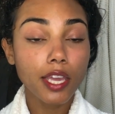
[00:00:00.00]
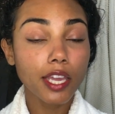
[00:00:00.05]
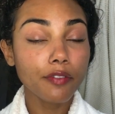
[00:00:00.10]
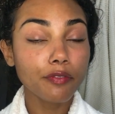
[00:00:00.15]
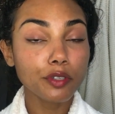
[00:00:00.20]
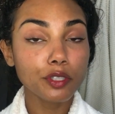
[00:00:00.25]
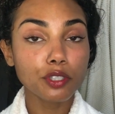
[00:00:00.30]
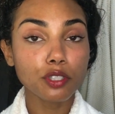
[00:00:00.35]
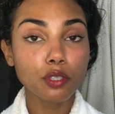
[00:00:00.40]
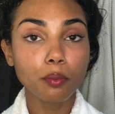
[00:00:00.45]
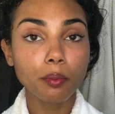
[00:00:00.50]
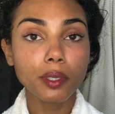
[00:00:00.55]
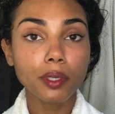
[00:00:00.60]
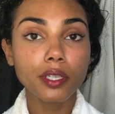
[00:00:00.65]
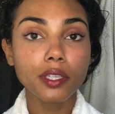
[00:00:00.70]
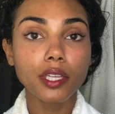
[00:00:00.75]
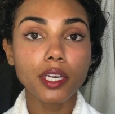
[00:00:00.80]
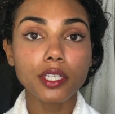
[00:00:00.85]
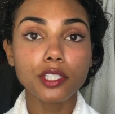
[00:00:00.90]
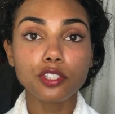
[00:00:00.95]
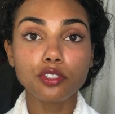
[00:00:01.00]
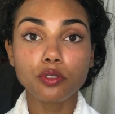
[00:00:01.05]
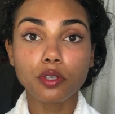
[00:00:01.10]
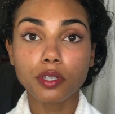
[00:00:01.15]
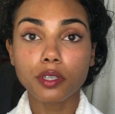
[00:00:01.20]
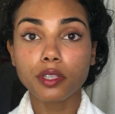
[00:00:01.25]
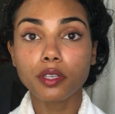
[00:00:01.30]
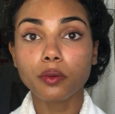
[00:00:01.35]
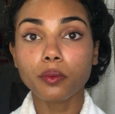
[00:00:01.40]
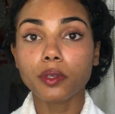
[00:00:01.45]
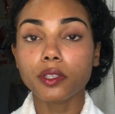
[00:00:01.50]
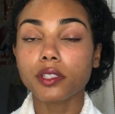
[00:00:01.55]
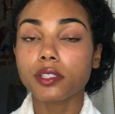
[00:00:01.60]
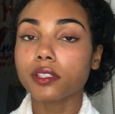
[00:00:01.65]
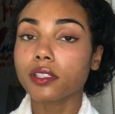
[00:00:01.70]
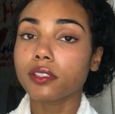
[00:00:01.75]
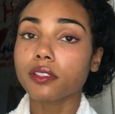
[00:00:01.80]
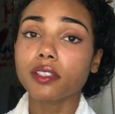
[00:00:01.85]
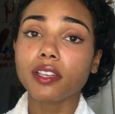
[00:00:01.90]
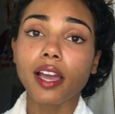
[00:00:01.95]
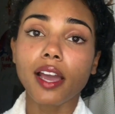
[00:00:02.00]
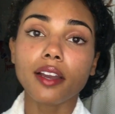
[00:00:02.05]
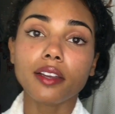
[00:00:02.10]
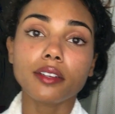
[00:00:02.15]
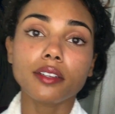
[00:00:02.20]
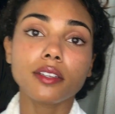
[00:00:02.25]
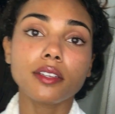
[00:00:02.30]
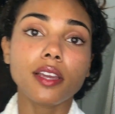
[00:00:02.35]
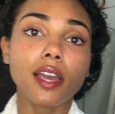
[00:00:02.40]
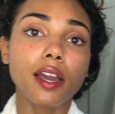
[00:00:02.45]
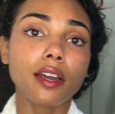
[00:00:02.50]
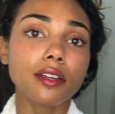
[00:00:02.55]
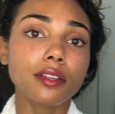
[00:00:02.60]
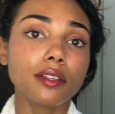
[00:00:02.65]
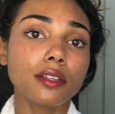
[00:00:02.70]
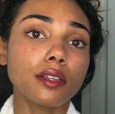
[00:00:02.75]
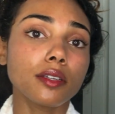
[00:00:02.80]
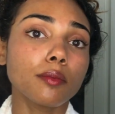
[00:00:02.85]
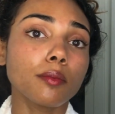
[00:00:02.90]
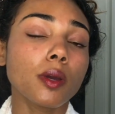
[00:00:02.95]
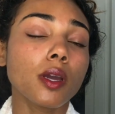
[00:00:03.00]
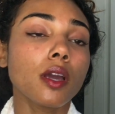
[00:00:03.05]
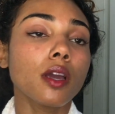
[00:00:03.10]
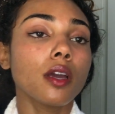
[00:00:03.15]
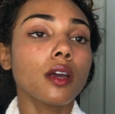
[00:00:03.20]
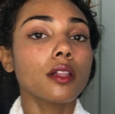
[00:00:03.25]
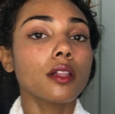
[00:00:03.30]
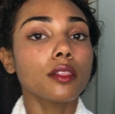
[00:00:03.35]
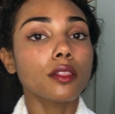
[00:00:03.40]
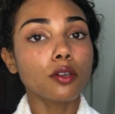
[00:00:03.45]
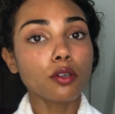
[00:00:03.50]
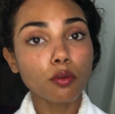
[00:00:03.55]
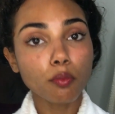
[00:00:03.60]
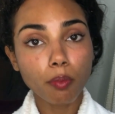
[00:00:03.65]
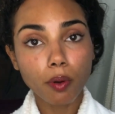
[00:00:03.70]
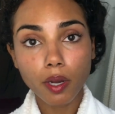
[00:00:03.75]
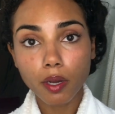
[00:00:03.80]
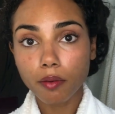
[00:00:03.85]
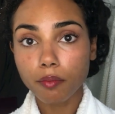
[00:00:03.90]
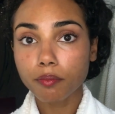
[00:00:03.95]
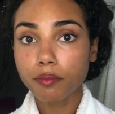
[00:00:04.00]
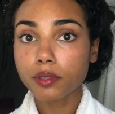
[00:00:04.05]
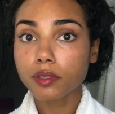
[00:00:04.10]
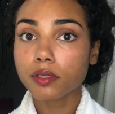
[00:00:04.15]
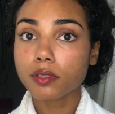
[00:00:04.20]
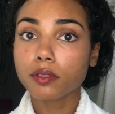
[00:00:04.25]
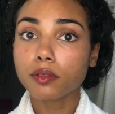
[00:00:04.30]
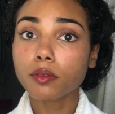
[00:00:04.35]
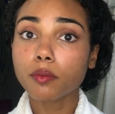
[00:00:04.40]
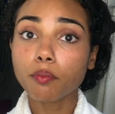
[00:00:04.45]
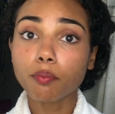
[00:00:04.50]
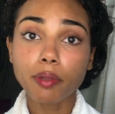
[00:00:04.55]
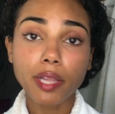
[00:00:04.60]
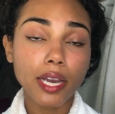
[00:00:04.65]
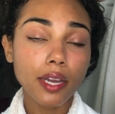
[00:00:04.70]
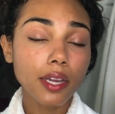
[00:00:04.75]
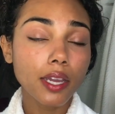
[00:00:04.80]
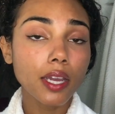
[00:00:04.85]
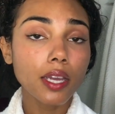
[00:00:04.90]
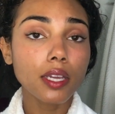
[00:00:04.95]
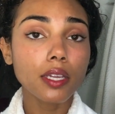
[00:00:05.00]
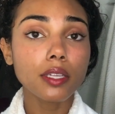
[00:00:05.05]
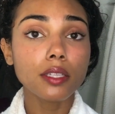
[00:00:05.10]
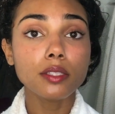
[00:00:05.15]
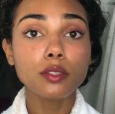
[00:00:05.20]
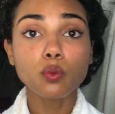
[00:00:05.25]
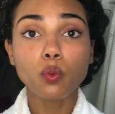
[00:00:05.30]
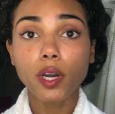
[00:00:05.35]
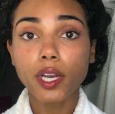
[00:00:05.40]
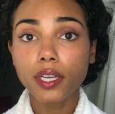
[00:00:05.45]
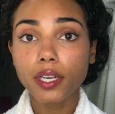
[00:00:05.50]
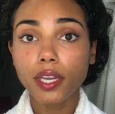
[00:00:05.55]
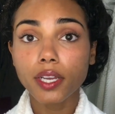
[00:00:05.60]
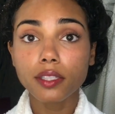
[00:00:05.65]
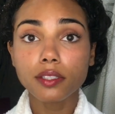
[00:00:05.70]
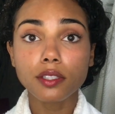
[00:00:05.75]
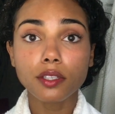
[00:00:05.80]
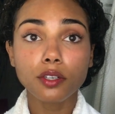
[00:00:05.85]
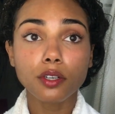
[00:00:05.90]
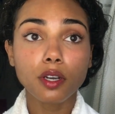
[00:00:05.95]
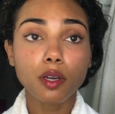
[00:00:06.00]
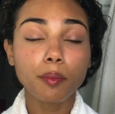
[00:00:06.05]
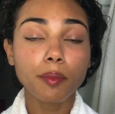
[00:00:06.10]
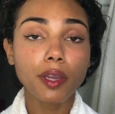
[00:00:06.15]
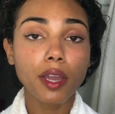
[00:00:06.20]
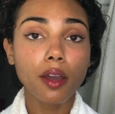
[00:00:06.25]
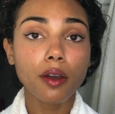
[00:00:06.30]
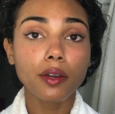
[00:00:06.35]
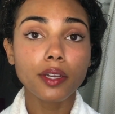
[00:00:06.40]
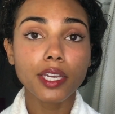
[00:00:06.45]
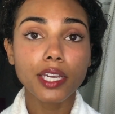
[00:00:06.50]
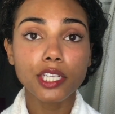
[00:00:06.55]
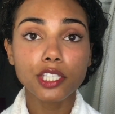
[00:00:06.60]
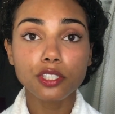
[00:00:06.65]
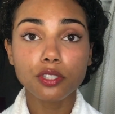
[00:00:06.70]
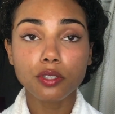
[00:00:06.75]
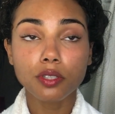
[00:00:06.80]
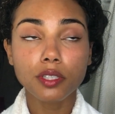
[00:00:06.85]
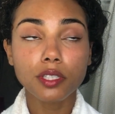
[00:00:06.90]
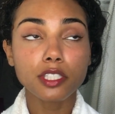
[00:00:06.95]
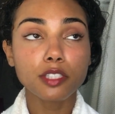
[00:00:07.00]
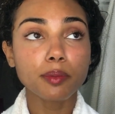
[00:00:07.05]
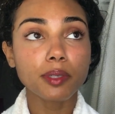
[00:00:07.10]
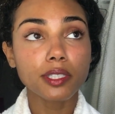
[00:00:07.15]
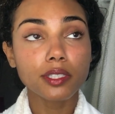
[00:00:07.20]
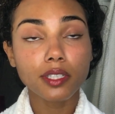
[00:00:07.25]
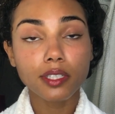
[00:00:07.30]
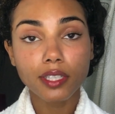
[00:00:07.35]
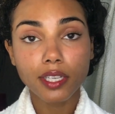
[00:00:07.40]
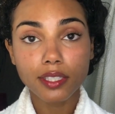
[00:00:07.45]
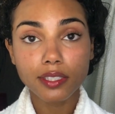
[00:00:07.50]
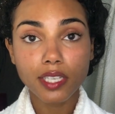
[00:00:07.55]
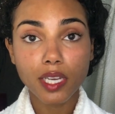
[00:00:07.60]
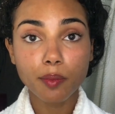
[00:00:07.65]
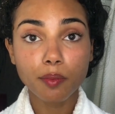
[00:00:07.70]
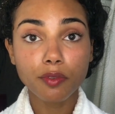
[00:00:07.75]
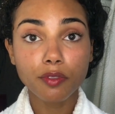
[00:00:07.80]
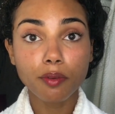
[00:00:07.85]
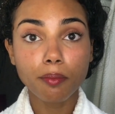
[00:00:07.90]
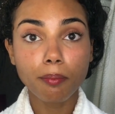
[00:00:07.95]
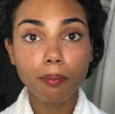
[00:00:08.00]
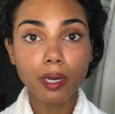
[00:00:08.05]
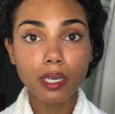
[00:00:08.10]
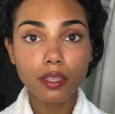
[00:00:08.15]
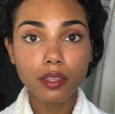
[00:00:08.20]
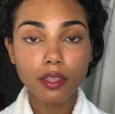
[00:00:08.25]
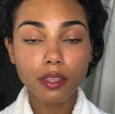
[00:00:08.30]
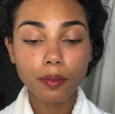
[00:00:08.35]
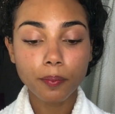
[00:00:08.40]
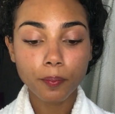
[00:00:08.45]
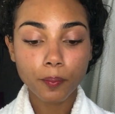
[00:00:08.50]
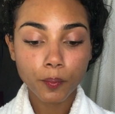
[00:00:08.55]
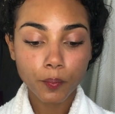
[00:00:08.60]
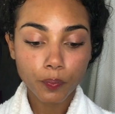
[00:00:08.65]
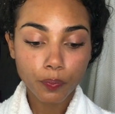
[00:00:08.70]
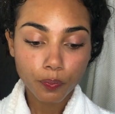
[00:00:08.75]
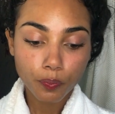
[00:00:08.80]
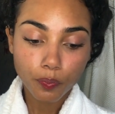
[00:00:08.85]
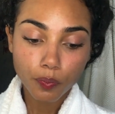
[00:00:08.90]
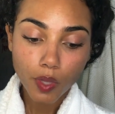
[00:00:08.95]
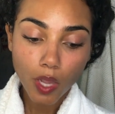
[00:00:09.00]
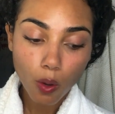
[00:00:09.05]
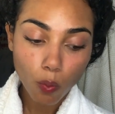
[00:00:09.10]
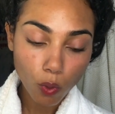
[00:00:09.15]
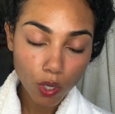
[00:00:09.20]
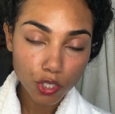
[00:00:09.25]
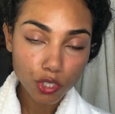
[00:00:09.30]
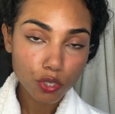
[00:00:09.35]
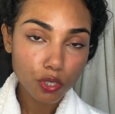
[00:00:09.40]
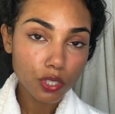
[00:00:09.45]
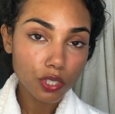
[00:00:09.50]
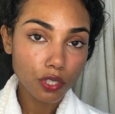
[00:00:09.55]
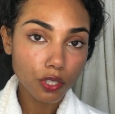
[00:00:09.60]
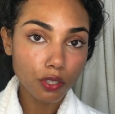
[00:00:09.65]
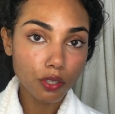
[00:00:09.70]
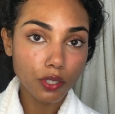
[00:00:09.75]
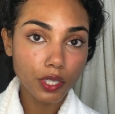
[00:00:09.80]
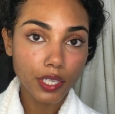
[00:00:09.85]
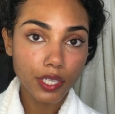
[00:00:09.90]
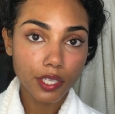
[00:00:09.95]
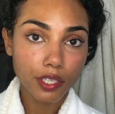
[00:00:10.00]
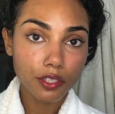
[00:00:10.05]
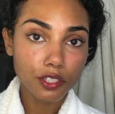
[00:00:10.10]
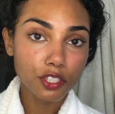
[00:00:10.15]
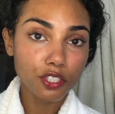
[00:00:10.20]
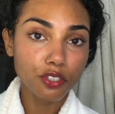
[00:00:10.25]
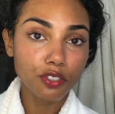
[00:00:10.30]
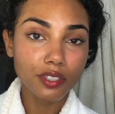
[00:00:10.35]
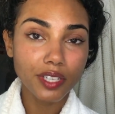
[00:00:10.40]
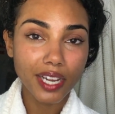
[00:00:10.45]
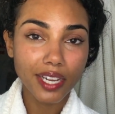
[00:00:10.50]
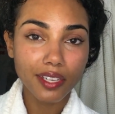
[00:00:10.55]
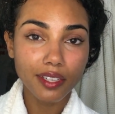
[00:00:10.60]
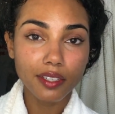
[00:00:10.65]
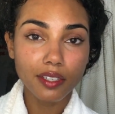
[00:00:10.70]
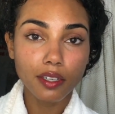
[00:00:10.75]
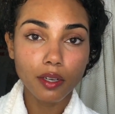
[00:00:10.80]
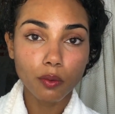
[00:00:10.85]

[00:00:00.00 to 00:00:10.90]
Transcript: For somebody that is struggling with cystic acne, little bumps, blackheads, whiteheads that are coming out occasionally, especially at that time of the month, I want you to start looking into your diet.